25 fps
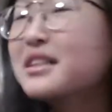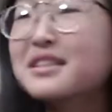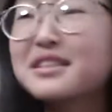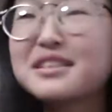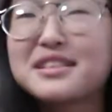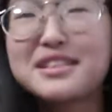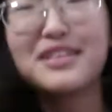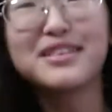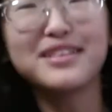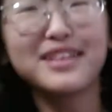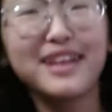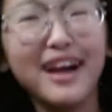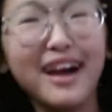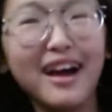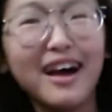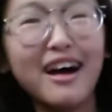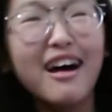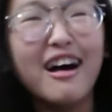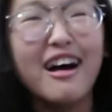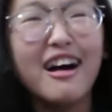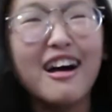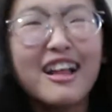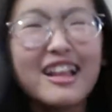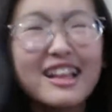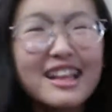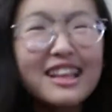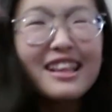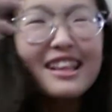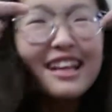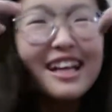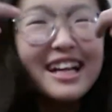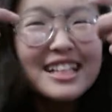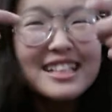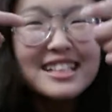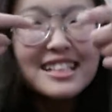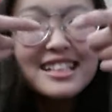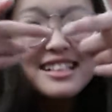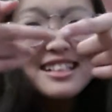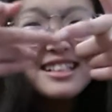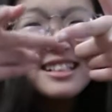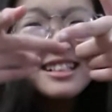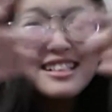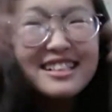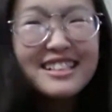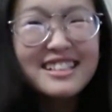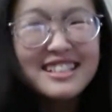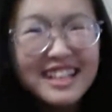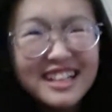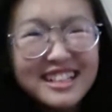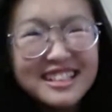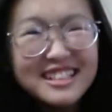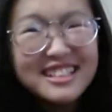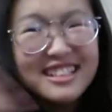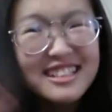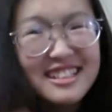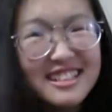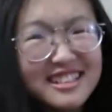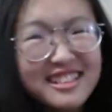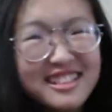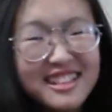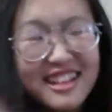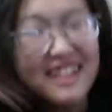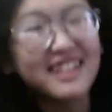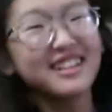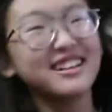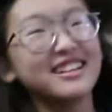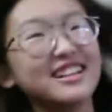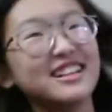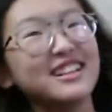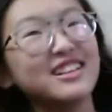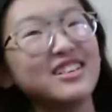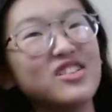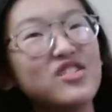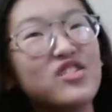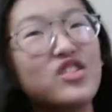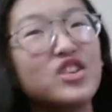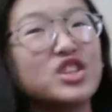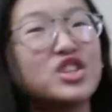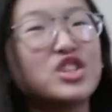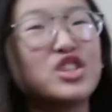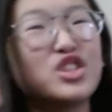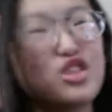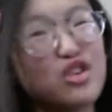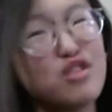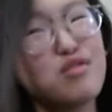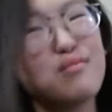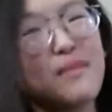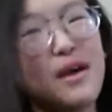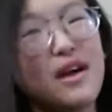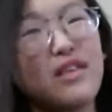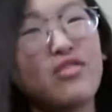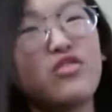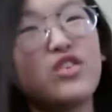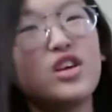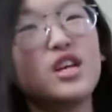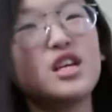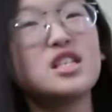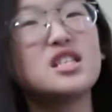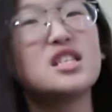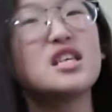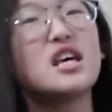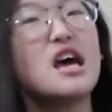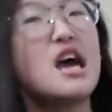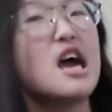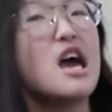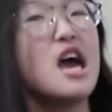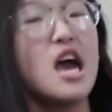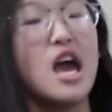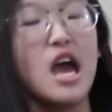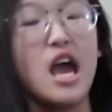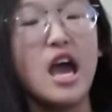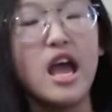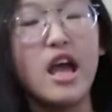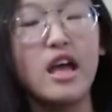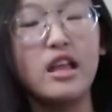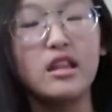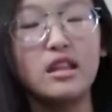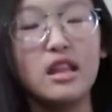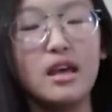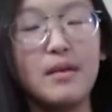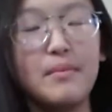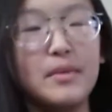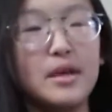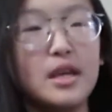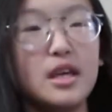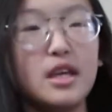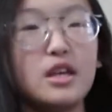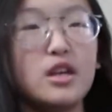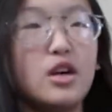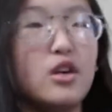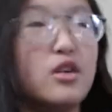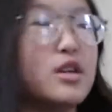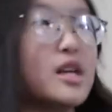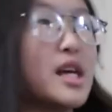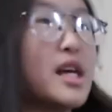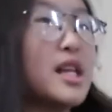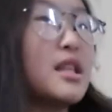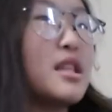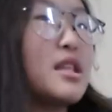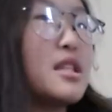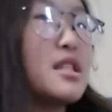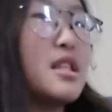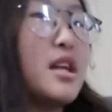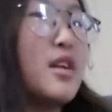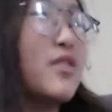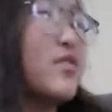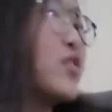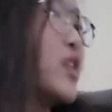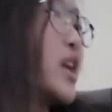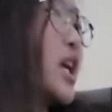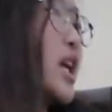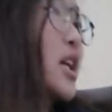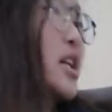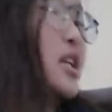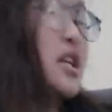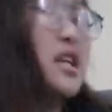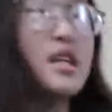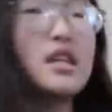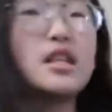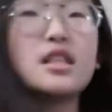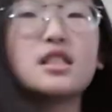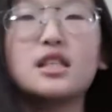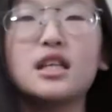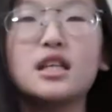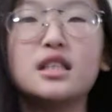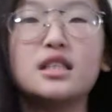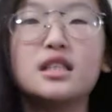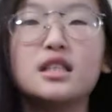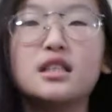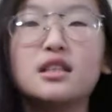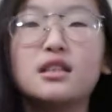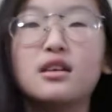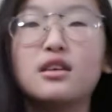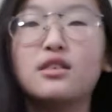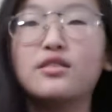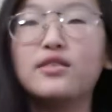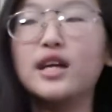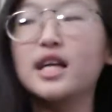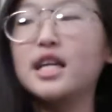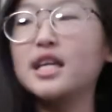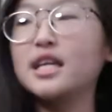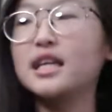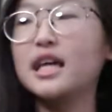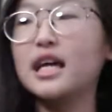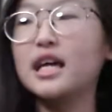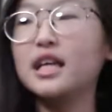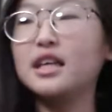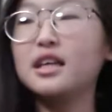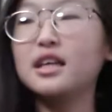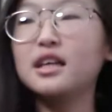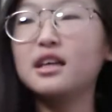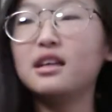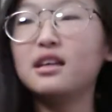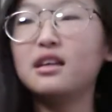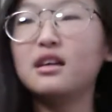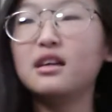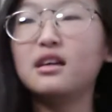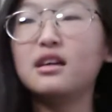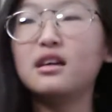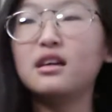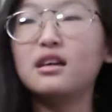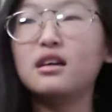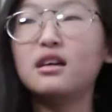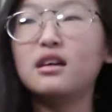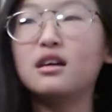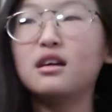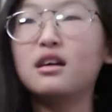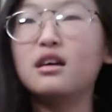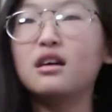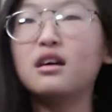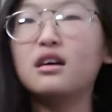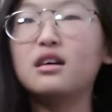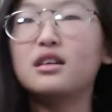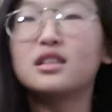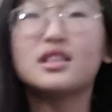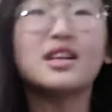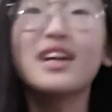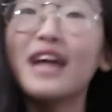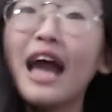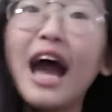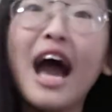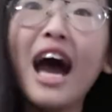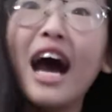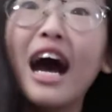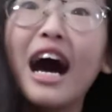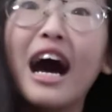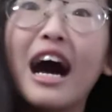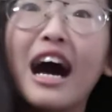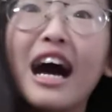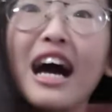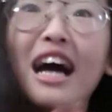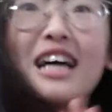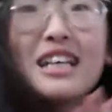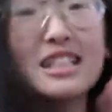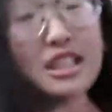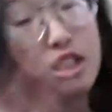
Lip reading: So yeah, let's get started. There's two methods, and let me go get the stuff that I need because I didn't already get it. So yeah.